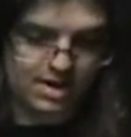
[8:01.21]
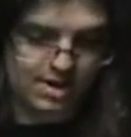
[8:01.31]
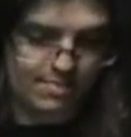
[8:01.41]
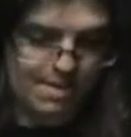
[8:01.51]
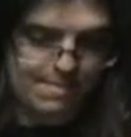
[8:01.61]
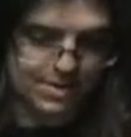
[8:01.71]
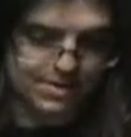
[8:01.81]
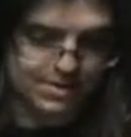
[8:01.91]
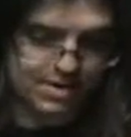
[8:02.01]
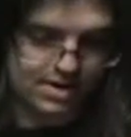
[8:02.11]
on my
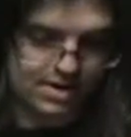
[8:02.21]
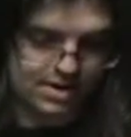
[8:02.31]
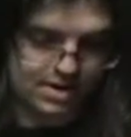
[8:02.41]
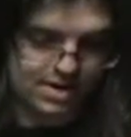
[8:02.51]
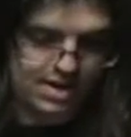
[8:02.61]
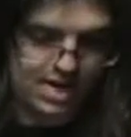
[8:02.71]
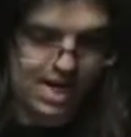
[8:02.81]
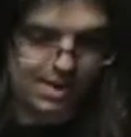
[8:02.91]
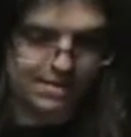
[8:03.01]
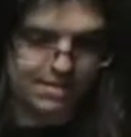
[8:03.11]
mixer,
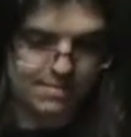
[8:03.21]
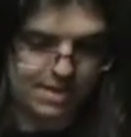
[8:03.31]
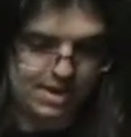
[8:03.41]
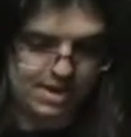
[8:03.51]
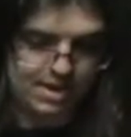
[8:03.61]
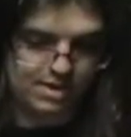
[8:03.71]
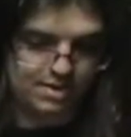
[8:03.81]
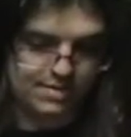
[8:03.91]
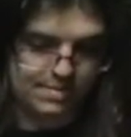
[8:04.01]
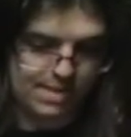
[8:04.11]
I'm going to be
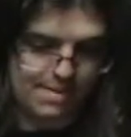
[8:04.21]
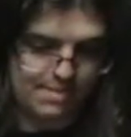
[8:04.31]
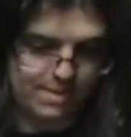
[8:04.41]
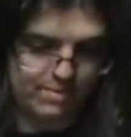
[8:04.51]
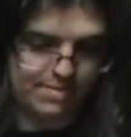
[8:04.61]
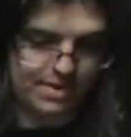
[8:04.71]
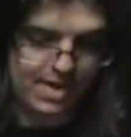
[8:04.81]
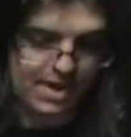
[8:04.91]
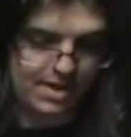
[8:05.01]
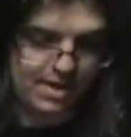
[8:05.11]
using my MP3
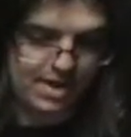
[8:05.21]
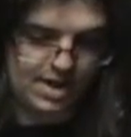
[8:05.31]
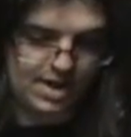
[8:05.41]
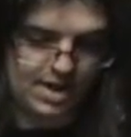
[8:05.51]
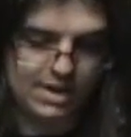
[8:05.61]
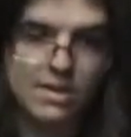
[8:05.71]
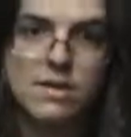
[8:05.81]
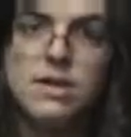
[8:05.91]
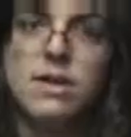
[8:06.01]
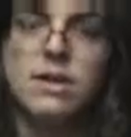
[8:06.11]
player and
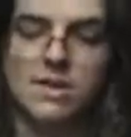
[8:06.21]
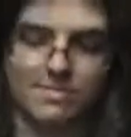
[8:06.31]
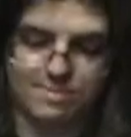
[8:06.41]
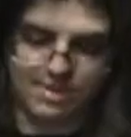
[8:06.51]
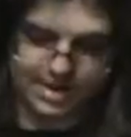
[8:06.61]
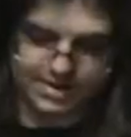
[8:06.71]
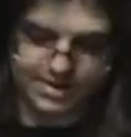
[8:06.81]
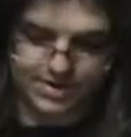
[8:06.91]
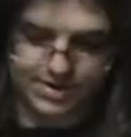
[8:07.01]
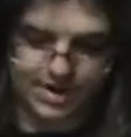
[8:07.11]
playing a
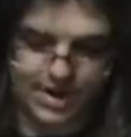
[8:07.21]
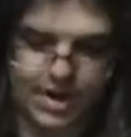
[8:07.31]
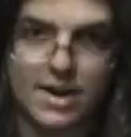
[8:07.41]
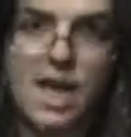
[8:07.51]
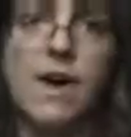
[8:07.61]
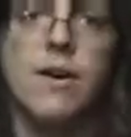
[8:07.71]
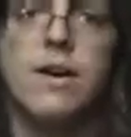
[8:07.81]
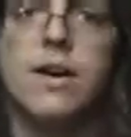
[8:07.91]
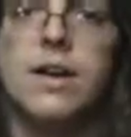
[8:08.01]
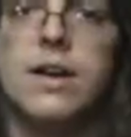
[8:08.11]
song here. Now
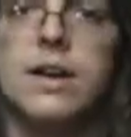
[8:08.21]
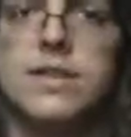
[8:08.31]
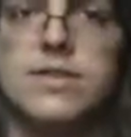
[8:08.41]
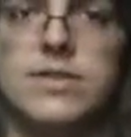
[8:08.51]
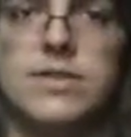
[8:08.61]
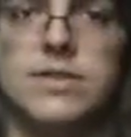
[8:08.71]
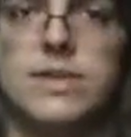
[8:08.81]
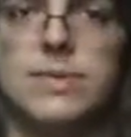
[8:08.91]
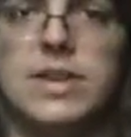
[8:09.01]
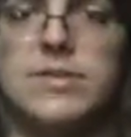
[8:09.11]
you can
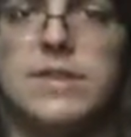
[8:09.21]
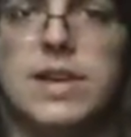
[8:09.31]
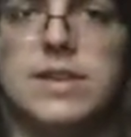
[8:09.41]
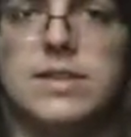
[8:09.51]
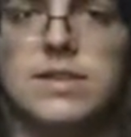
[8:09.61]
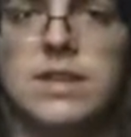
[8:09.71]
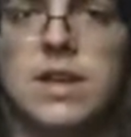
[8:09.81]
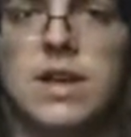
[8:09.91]
see when I do this,